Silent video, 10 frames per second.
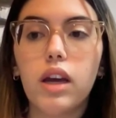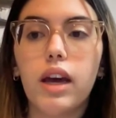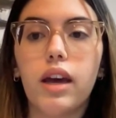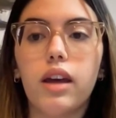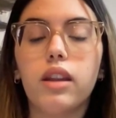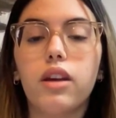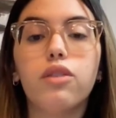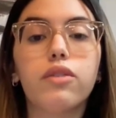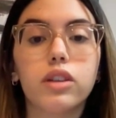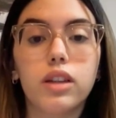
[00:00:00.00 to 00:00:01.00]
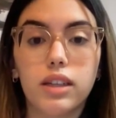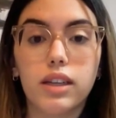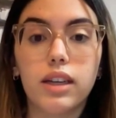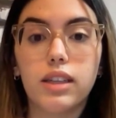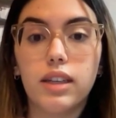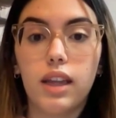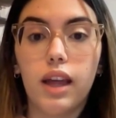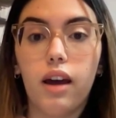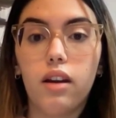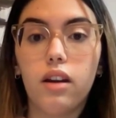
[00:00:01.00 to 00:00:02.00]
and the universities can see
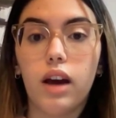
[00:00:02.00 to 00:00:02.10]
that